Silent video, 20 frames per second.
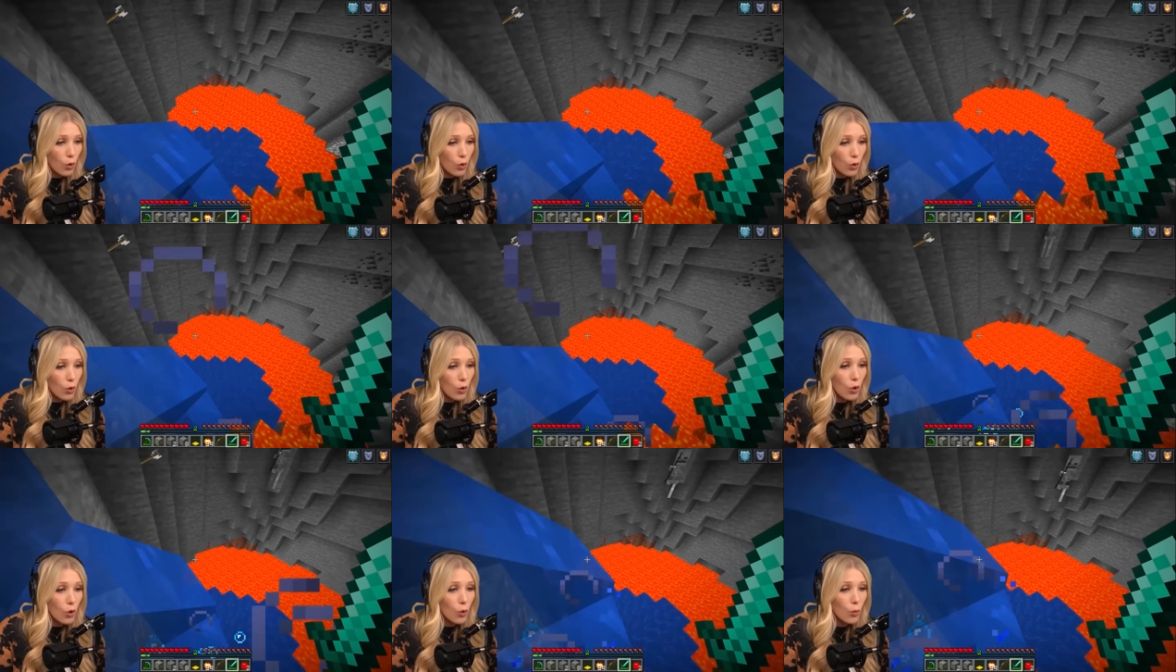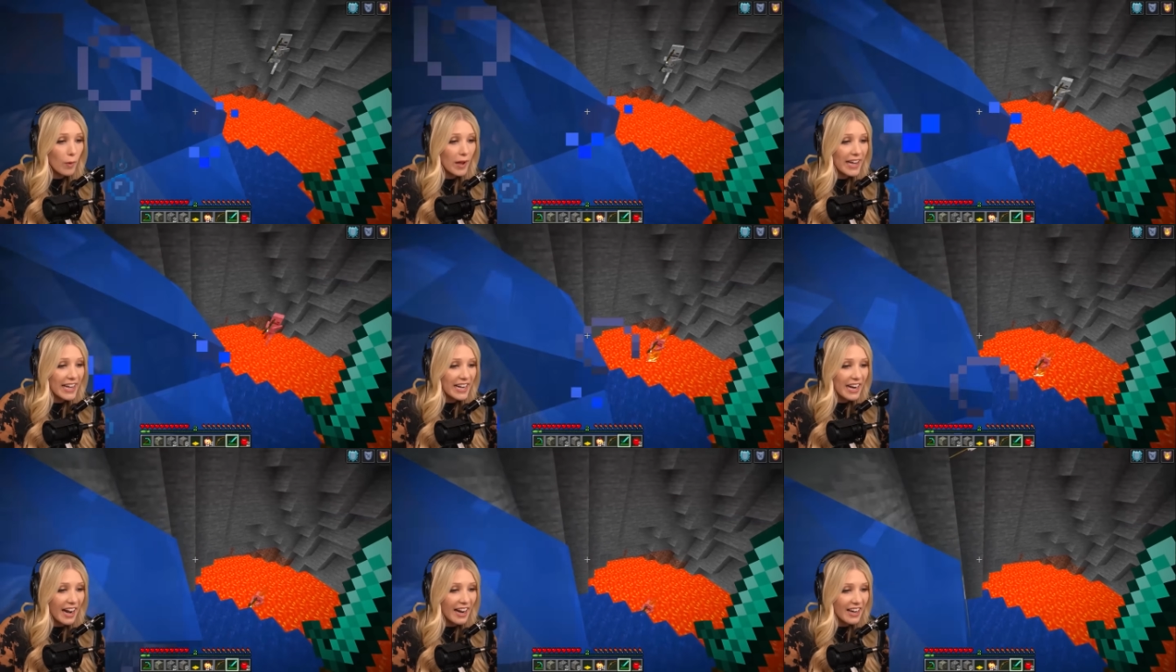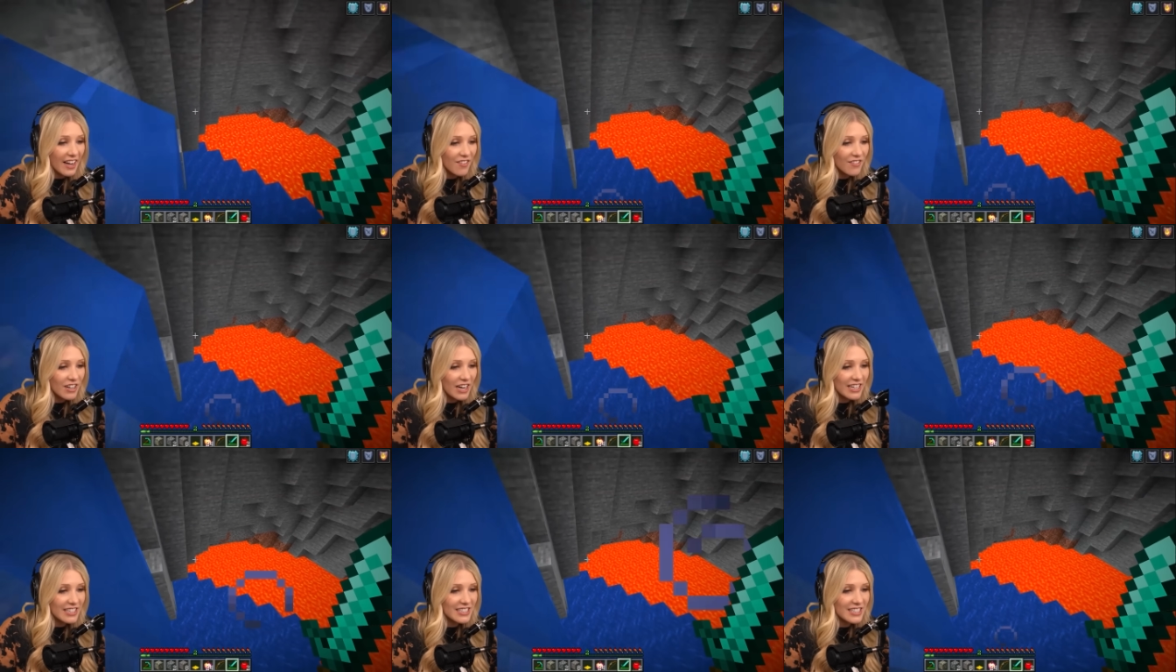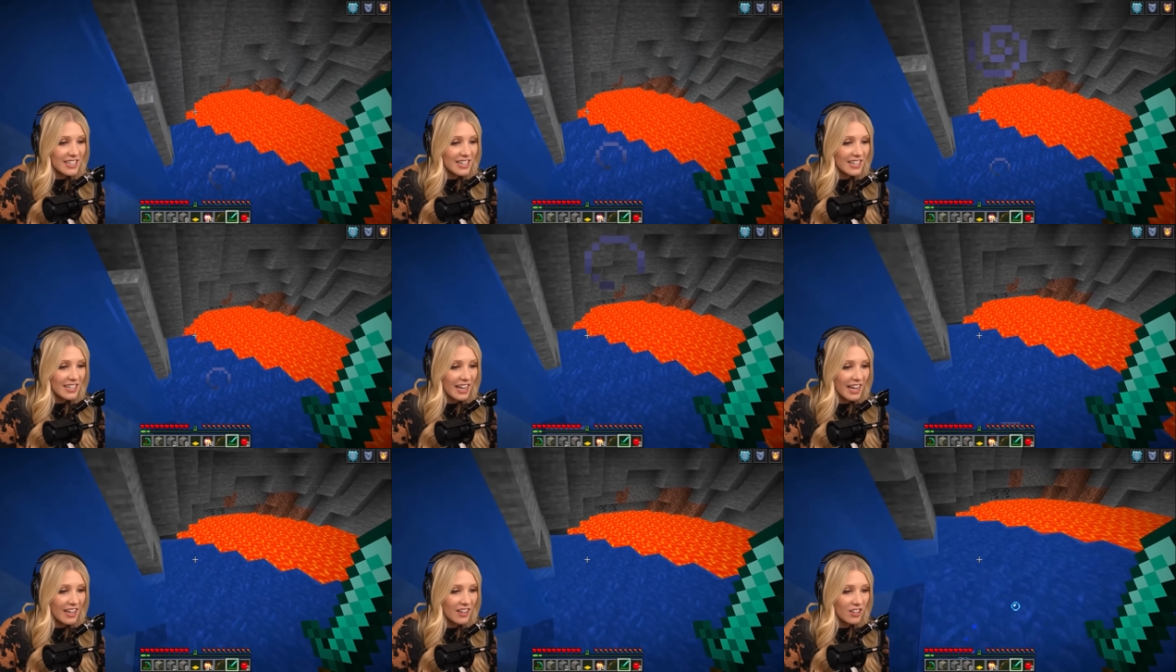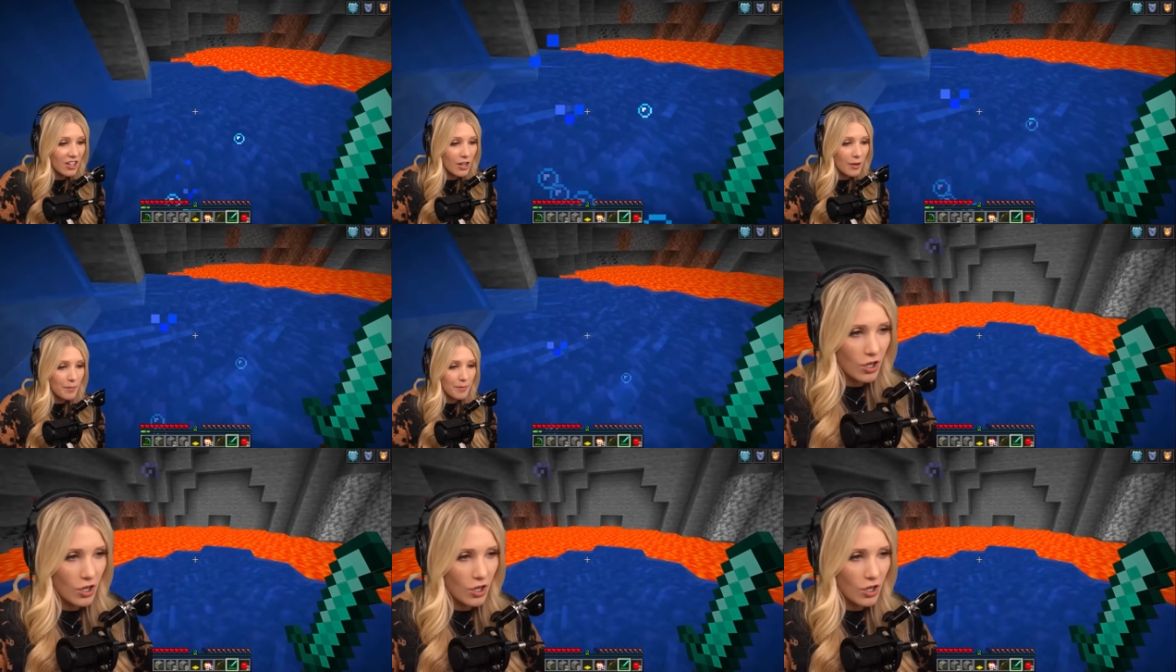Ooh, wait, I have an idea, Caleb.